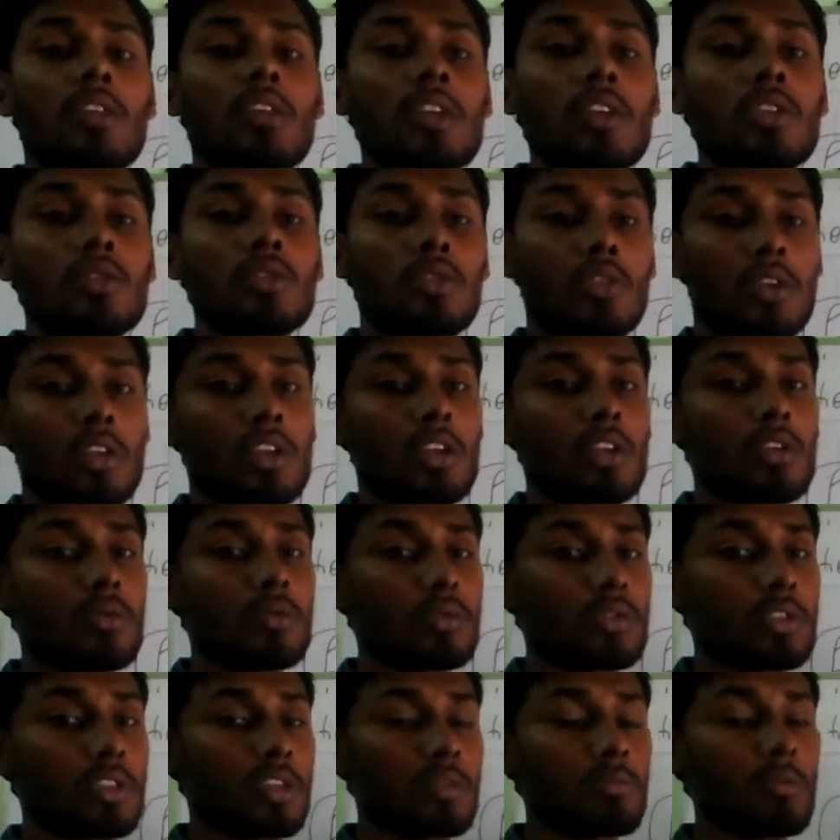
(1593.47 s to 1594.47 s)
So here
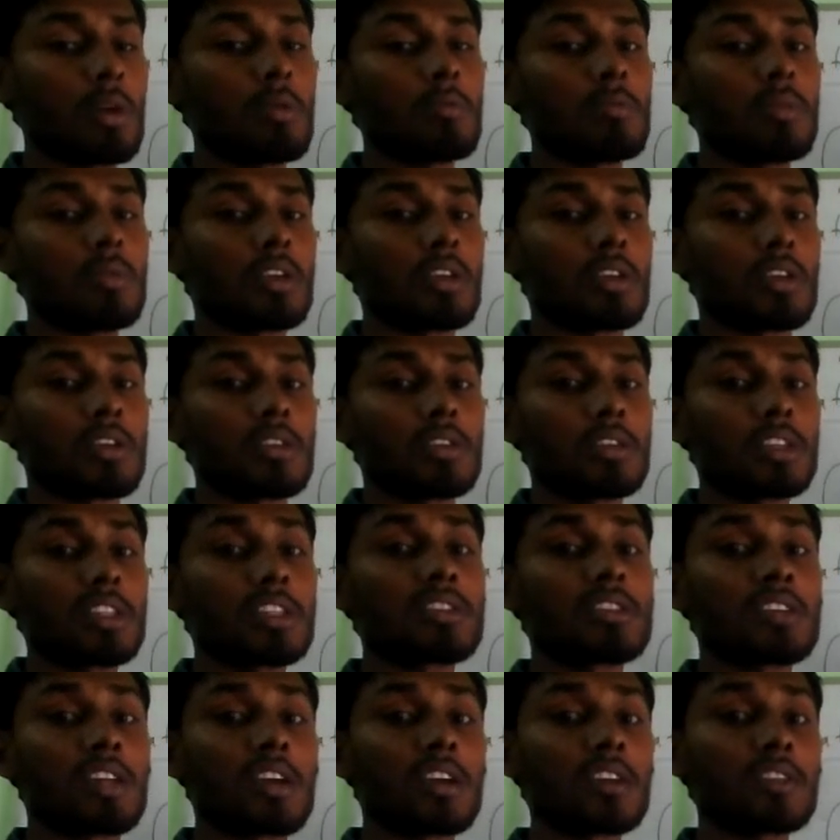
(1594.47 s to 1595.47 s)
you remember
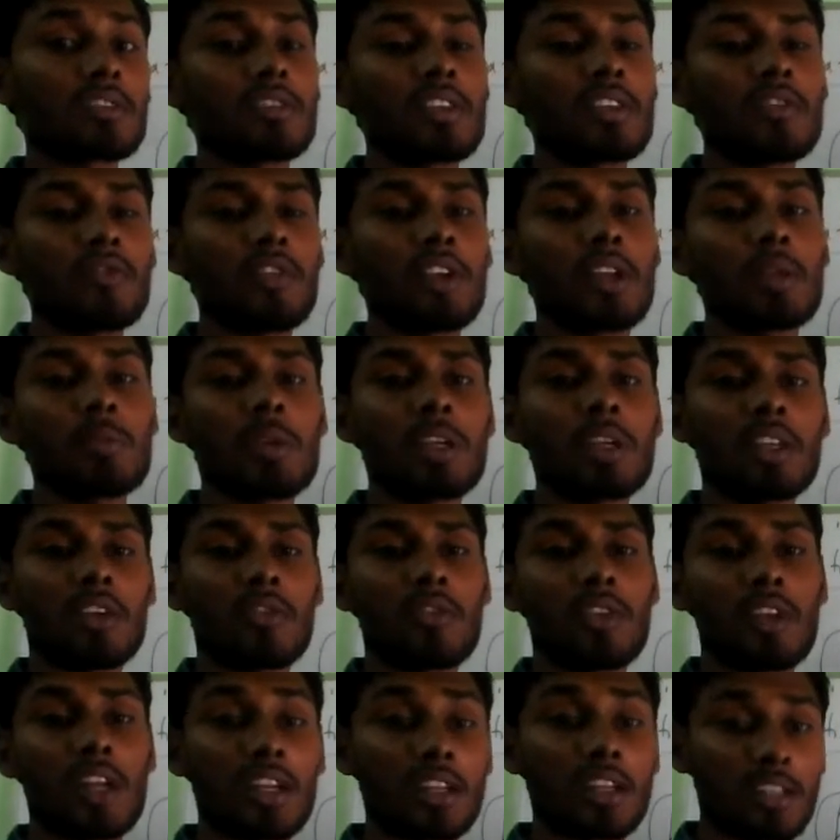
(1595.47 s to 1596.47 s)
this tungsten filament
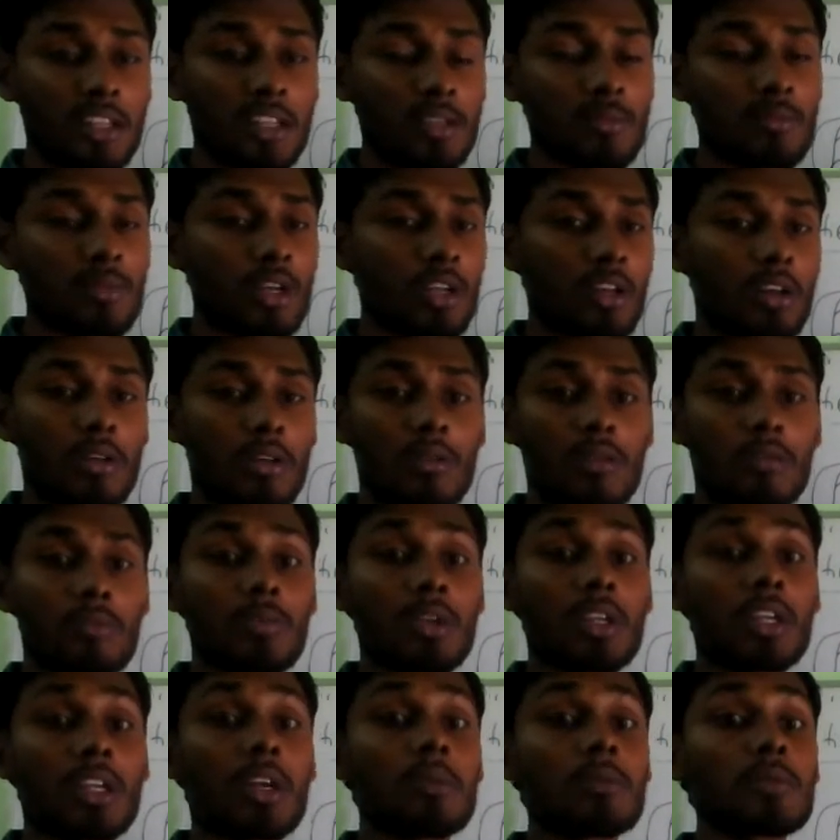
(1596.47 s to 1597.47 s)
of an electric bulb
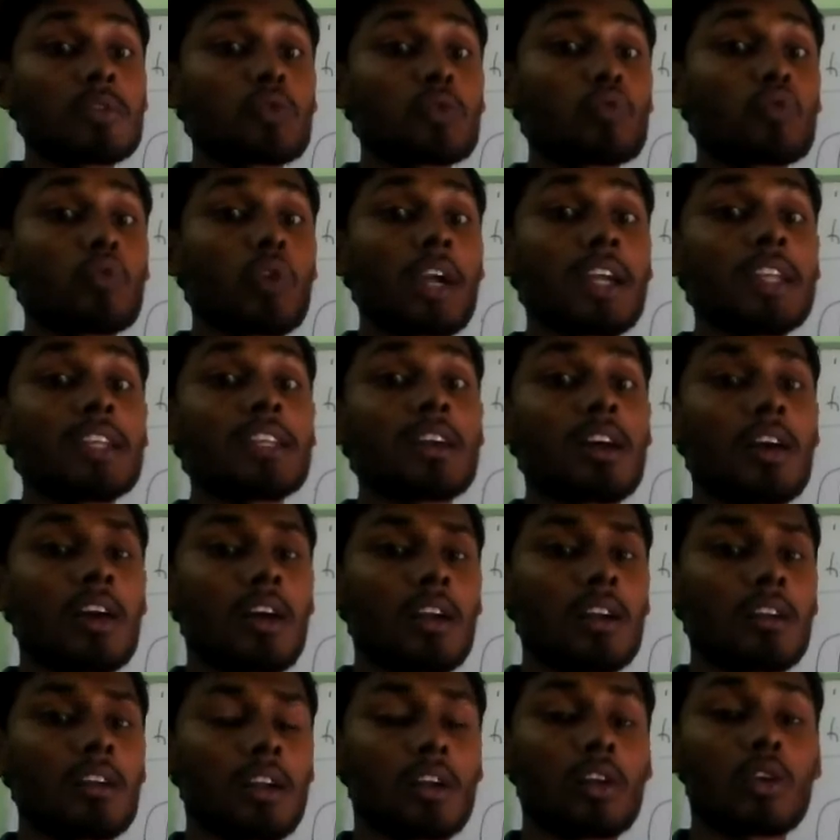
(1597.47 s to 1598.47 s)
becomes white
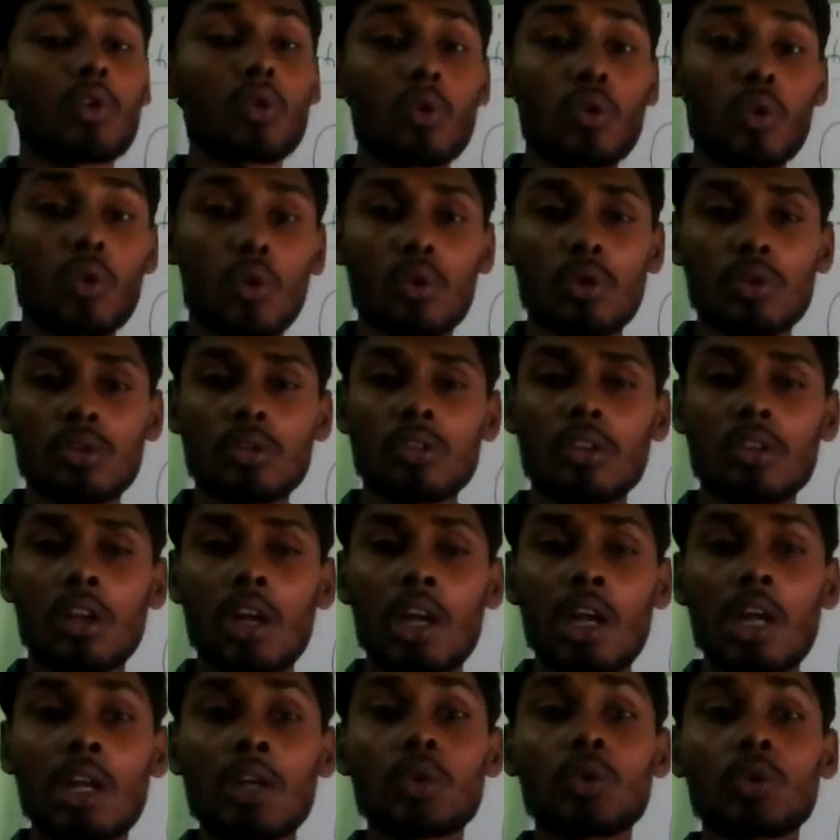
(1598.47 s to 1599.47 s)
hot and glows
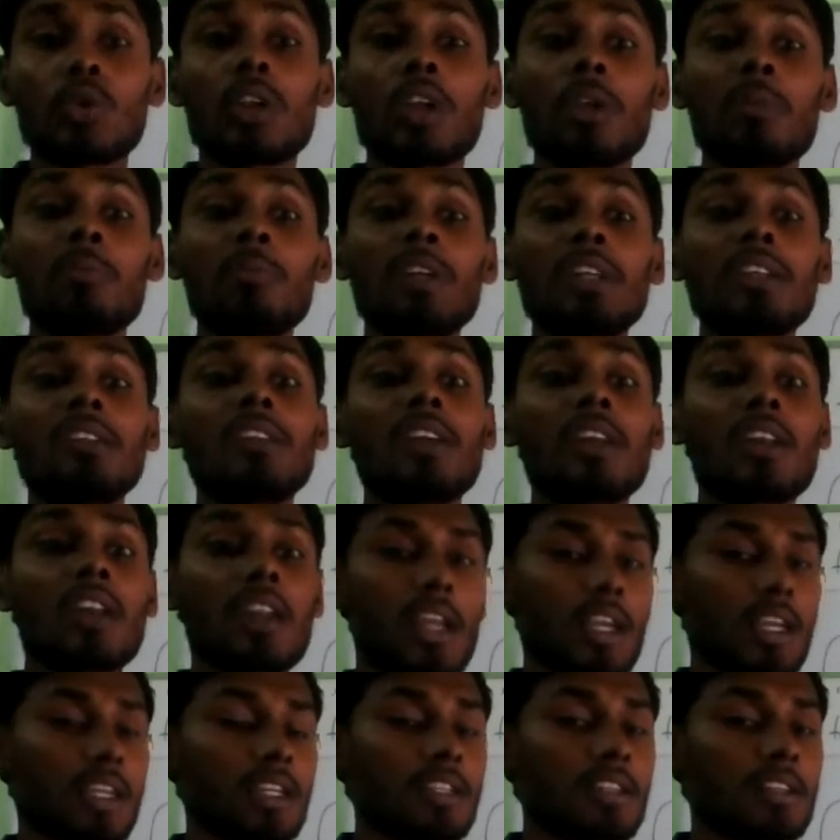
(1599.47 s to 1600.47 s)
to emit the
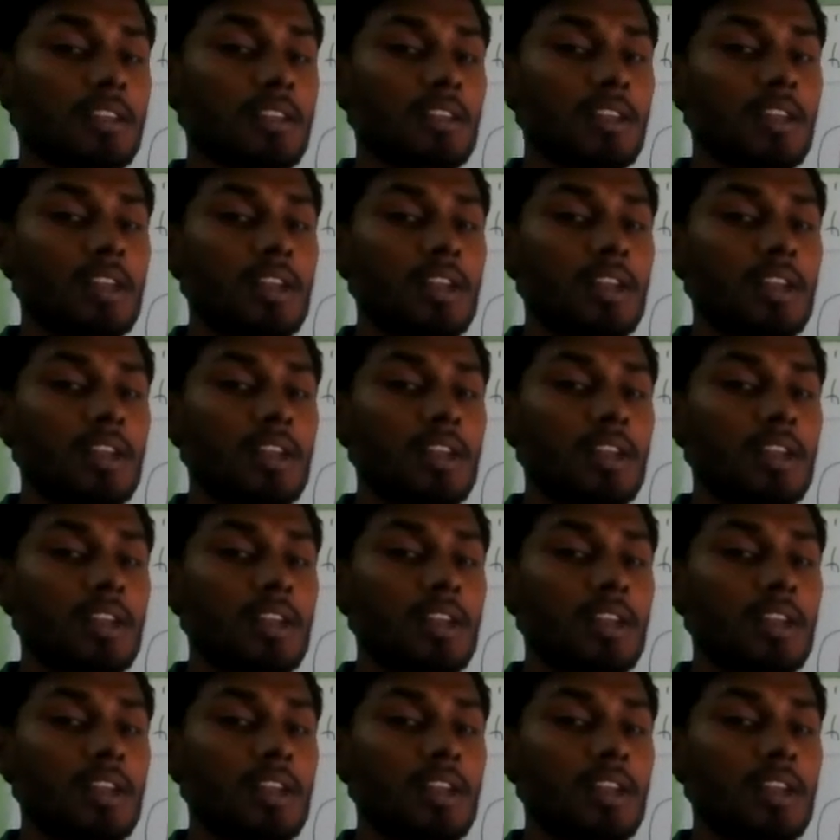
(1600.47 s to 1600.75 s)
light.